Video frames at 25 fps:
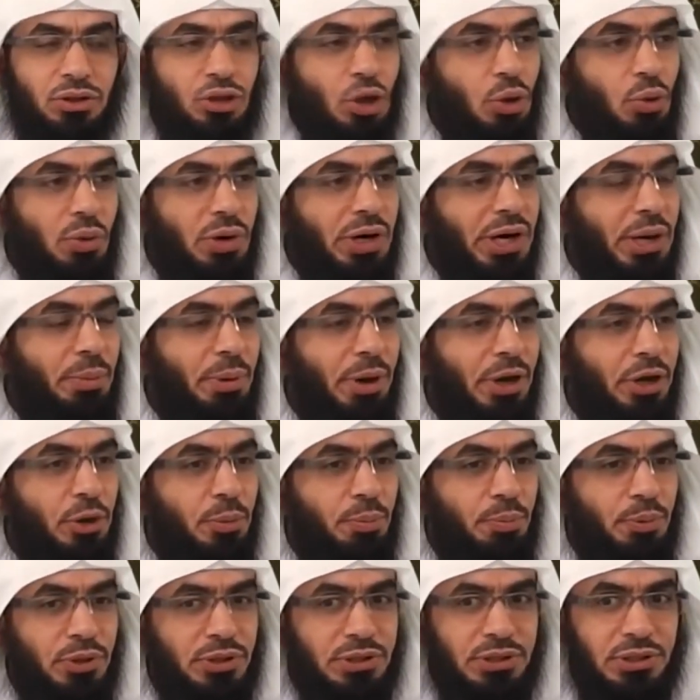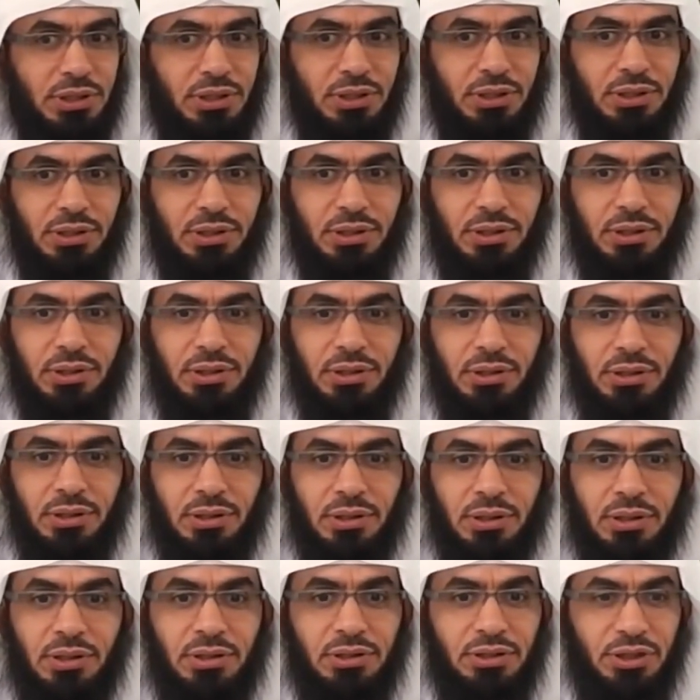Don't worry about your person.
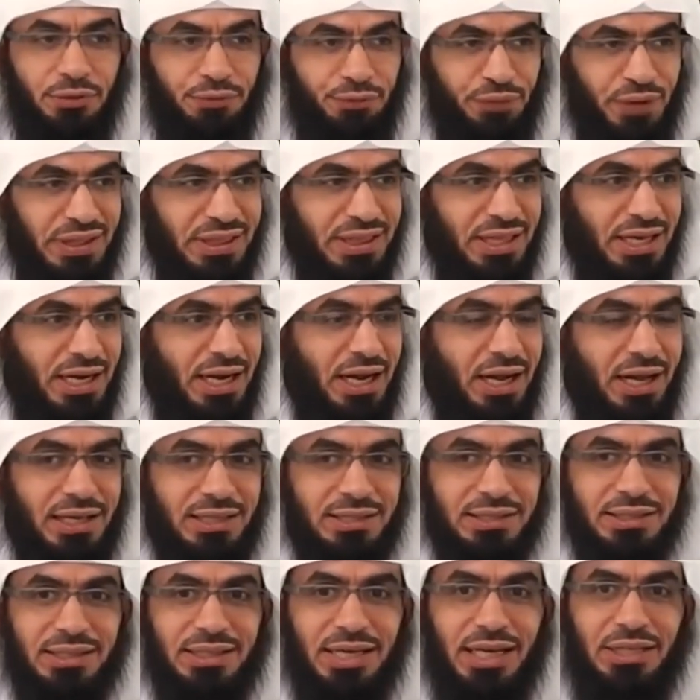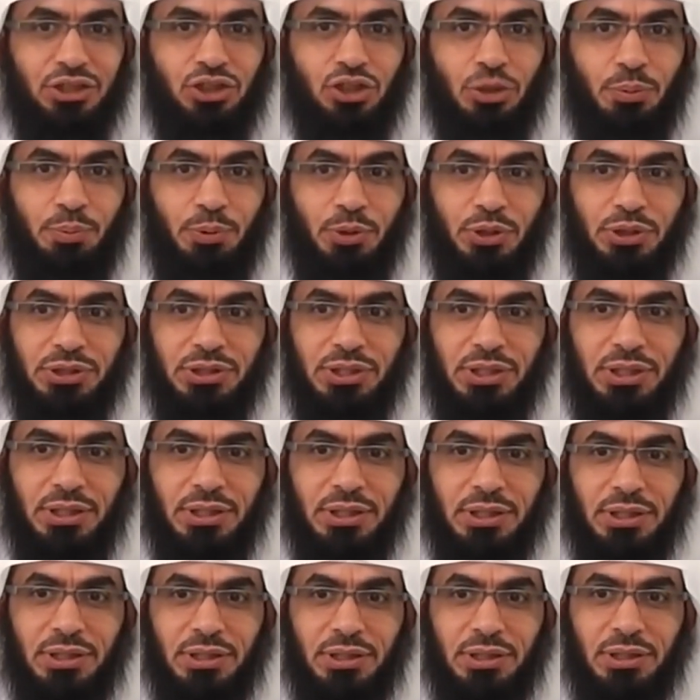Defend the cause, not your
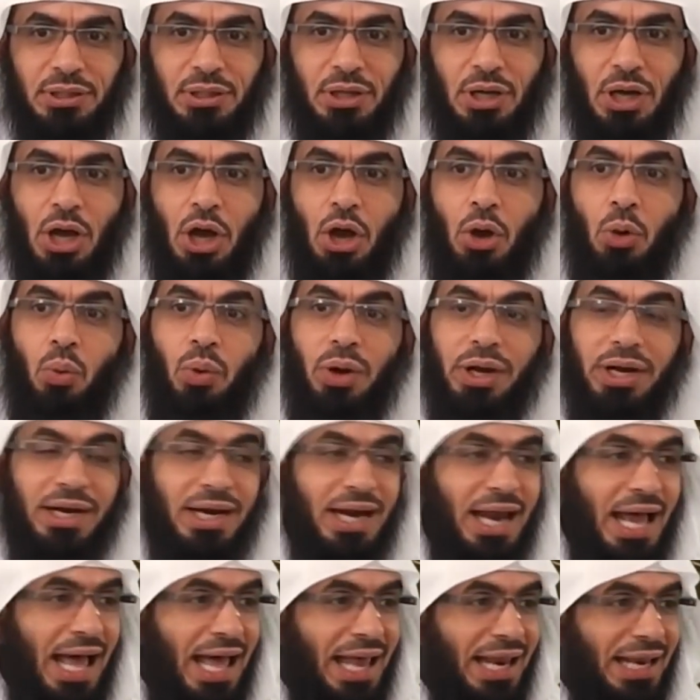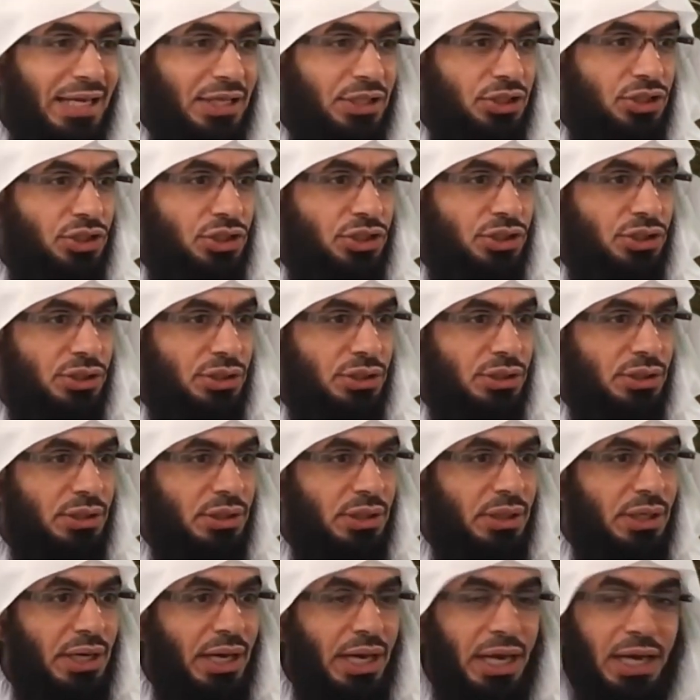person. When knowledge
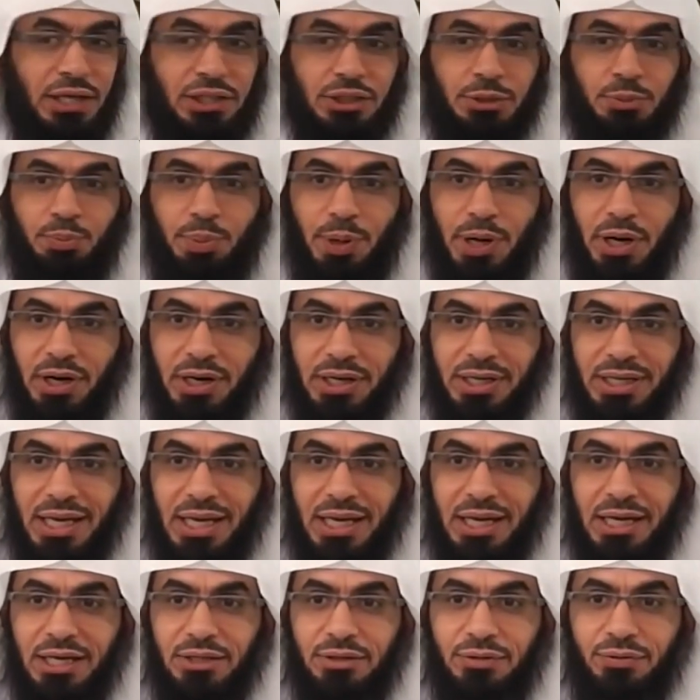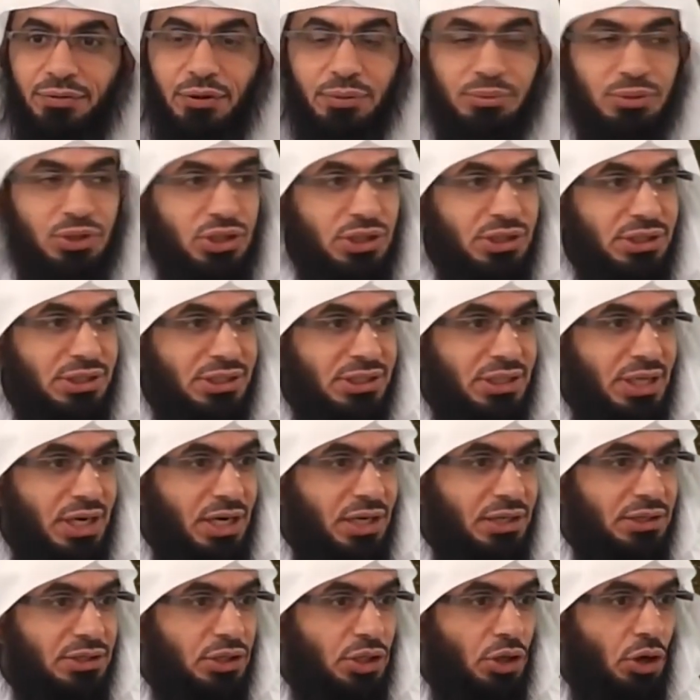is barricaded from
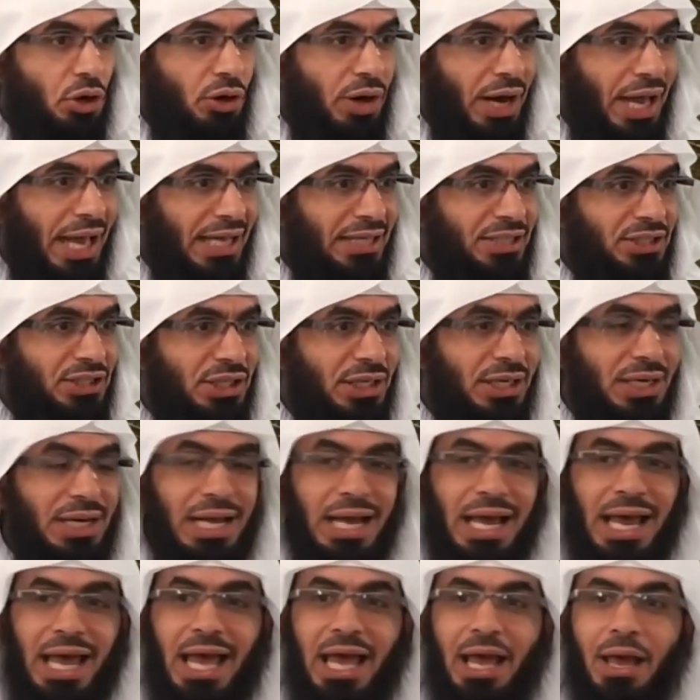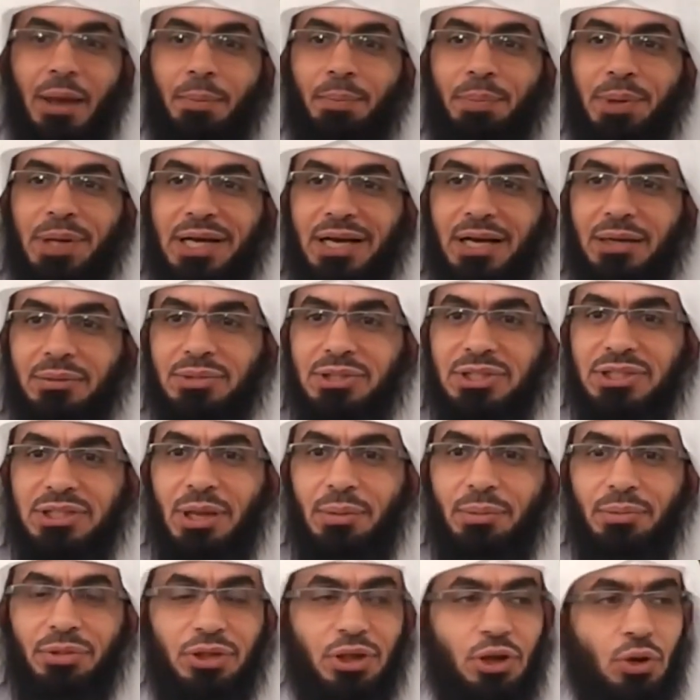sincerity or action, it becomes
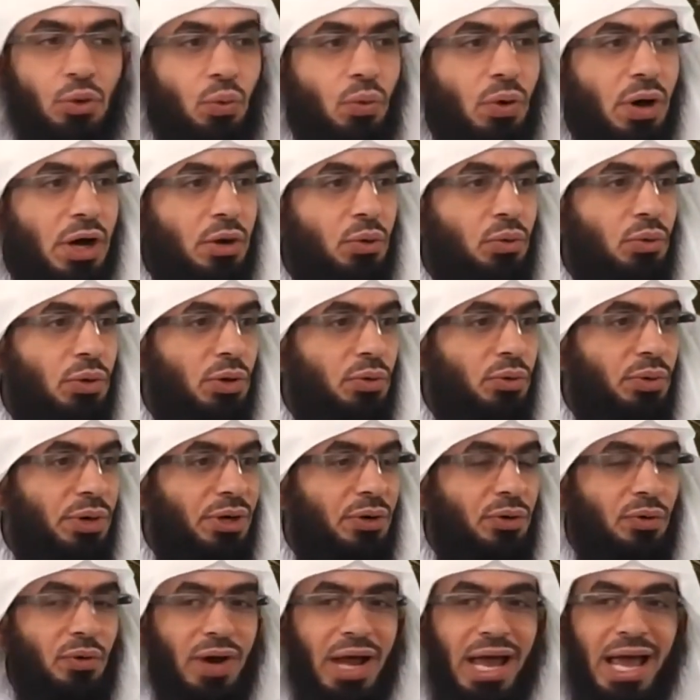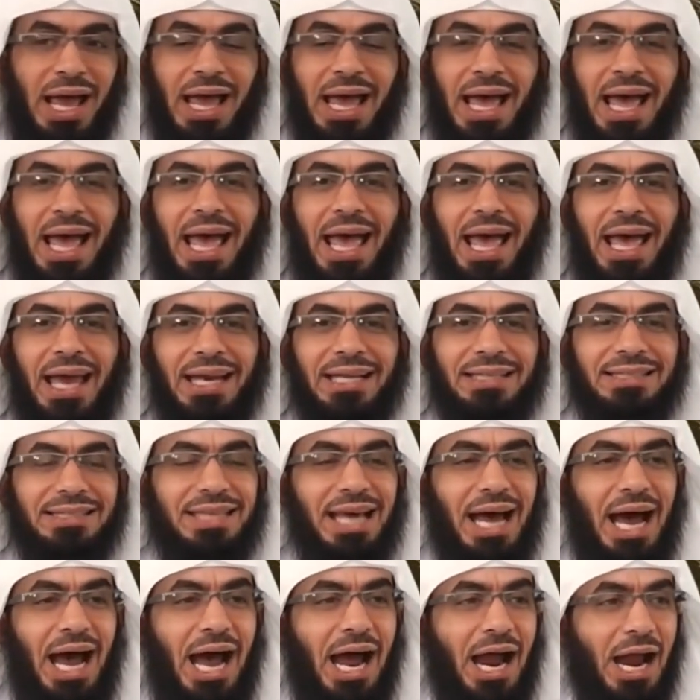something one will regret, and its
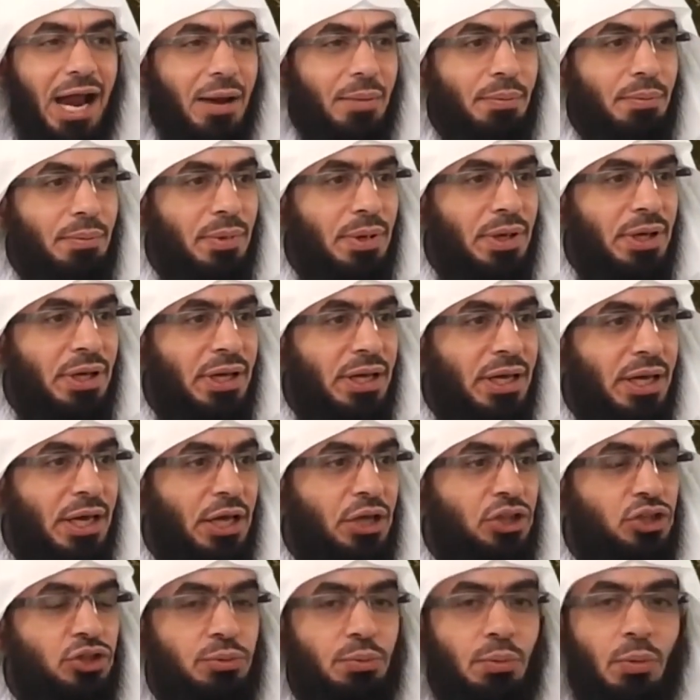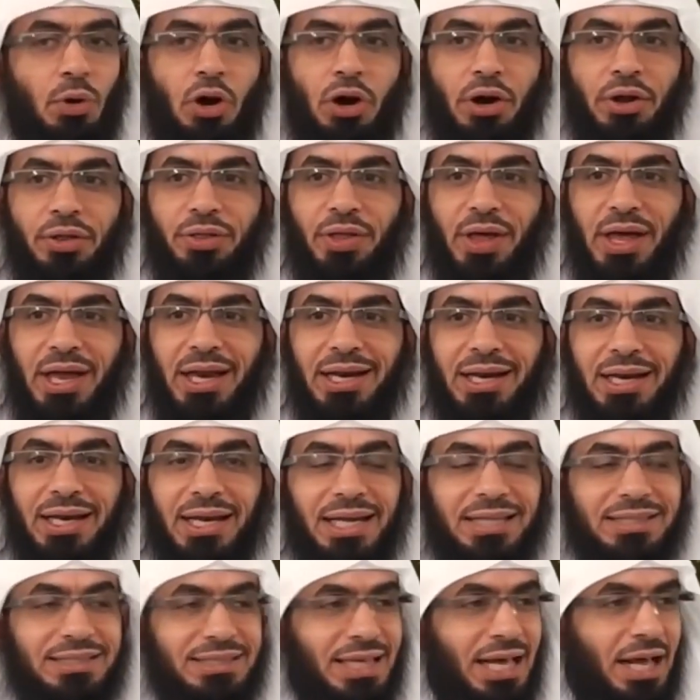harm is more than
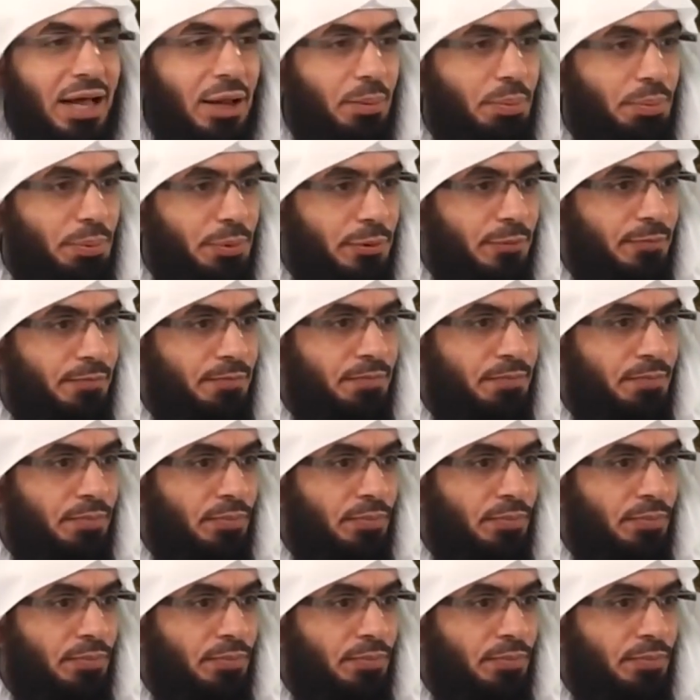its help.